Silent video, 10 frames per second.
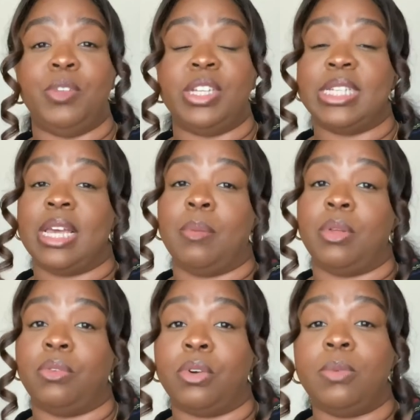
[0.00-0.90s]
can take them on
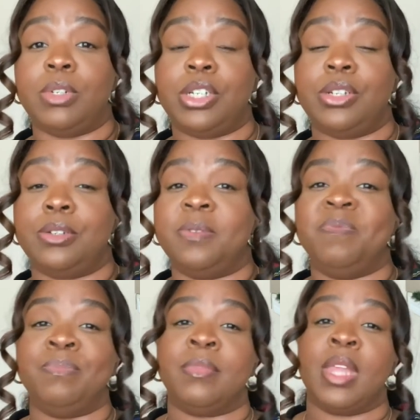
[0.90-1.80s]
the road with you.
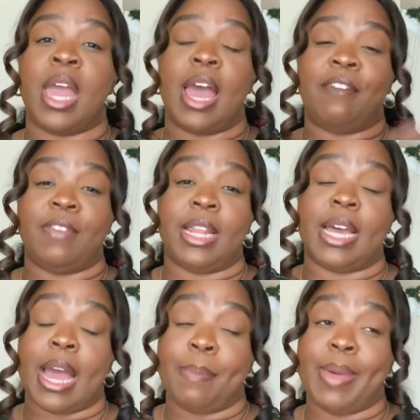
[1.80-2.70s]
I feel
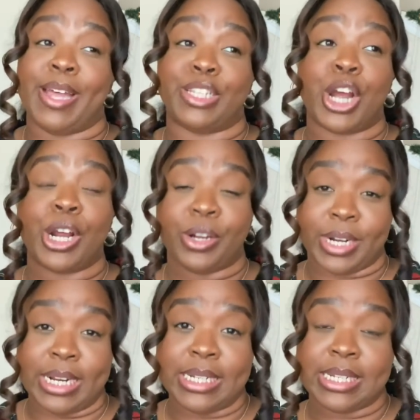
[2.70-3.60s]
like iPads are
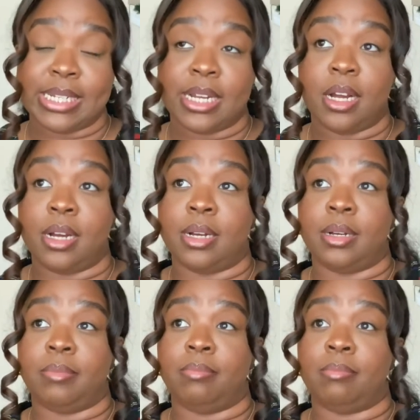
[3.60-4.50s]
great.
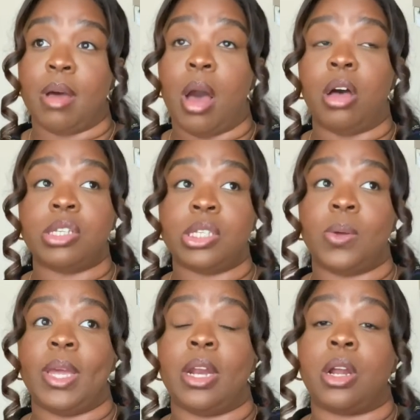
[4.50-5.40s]
Also
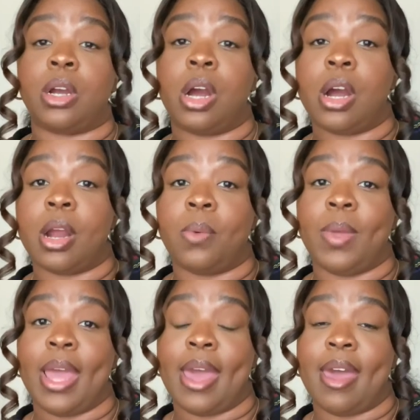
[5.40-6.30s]
in our car,
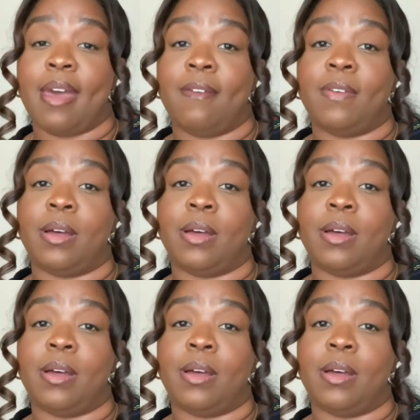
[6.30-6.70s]
we have